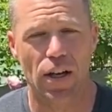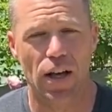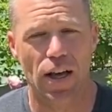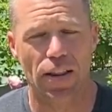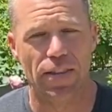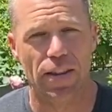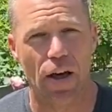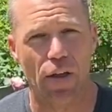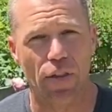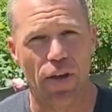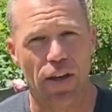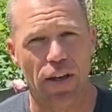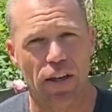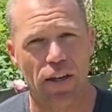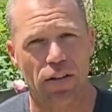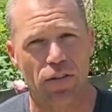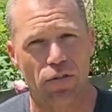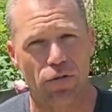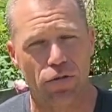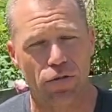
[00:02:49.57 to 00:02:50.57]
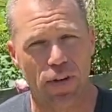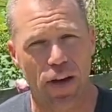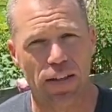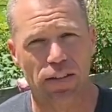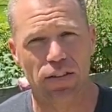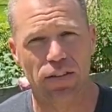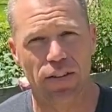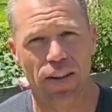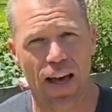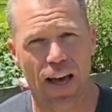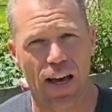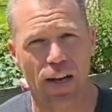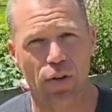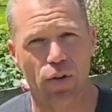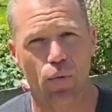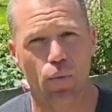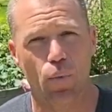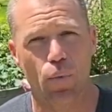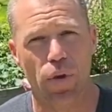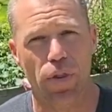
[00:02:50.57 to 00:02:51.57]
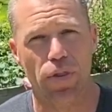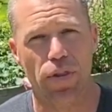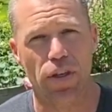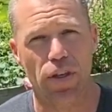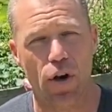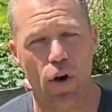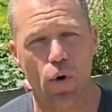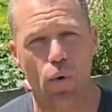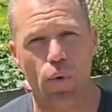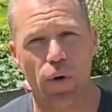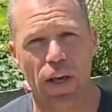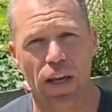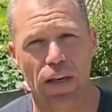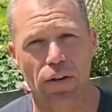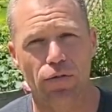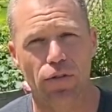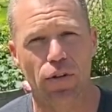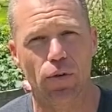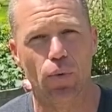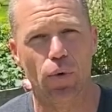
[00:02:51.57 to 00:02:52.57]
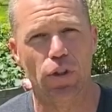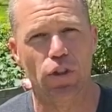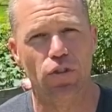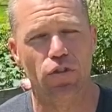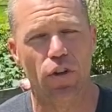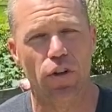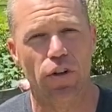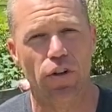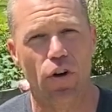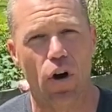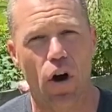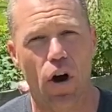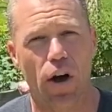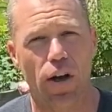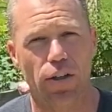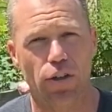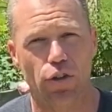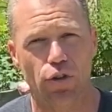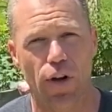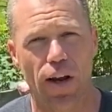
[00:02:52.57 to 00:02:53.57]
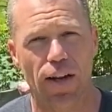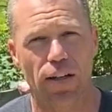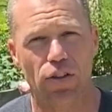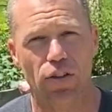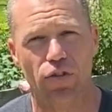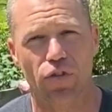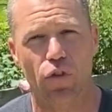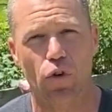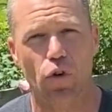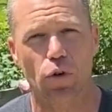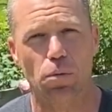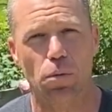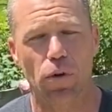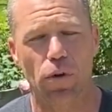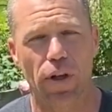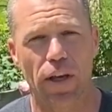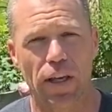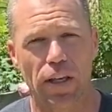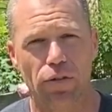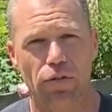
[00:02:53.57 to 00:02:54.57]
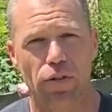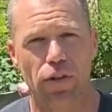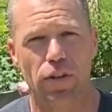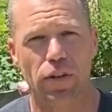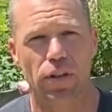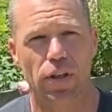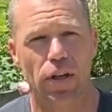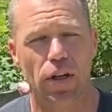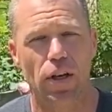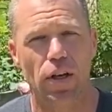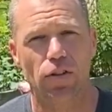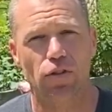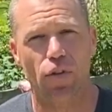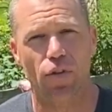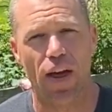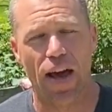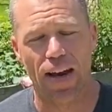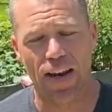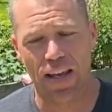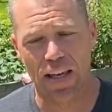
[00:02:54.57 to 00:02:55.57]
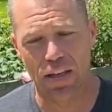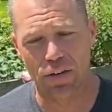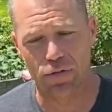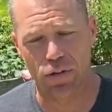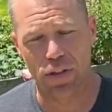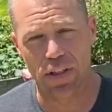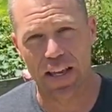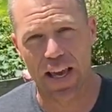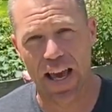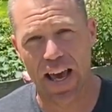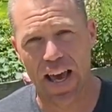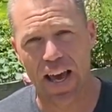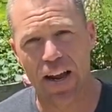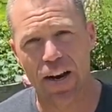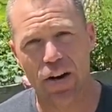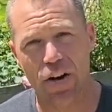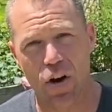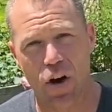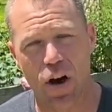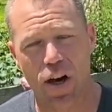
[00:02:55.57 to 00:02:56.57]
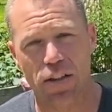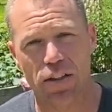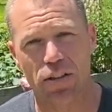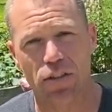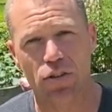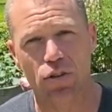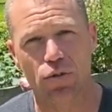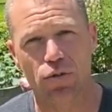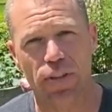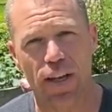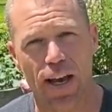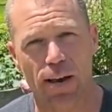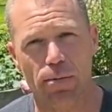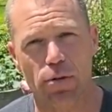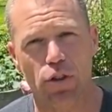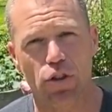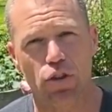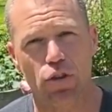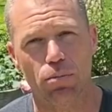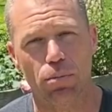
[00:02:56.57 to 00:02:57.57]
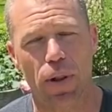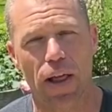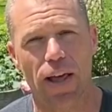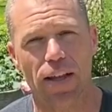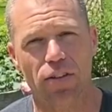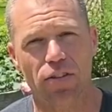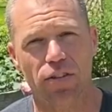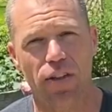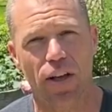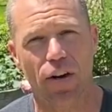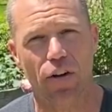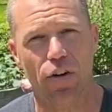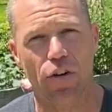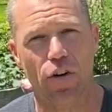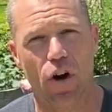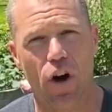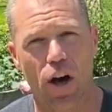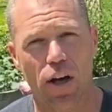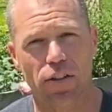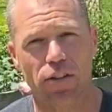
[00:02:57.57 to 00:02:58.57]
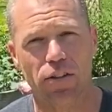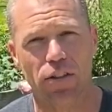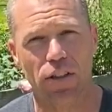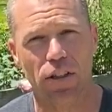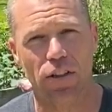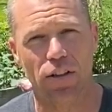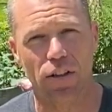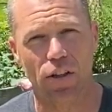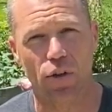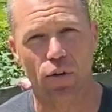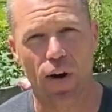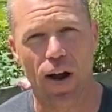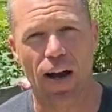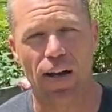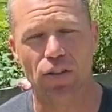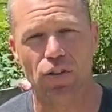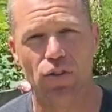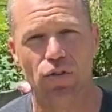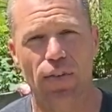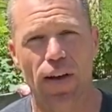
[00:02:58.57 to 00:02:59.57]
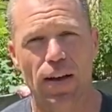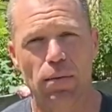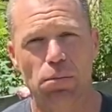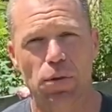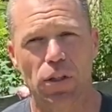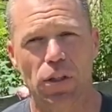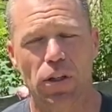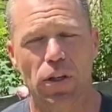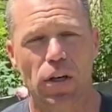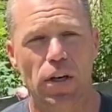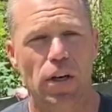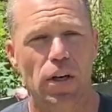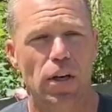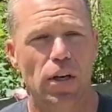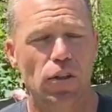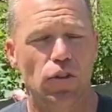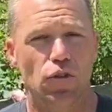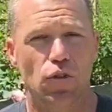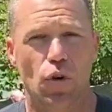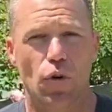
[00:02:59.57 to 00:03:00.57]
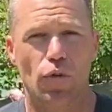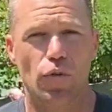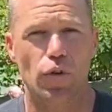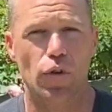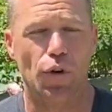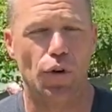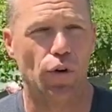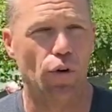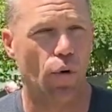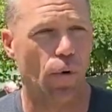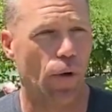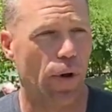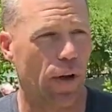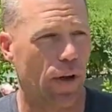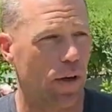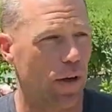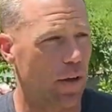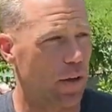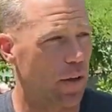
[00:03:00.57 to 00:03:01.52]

Now they infest that with the oat aphid, which is a non-transferable aphid. So that aphid cannot do damage to plants that are not in the grass family. So if you're growing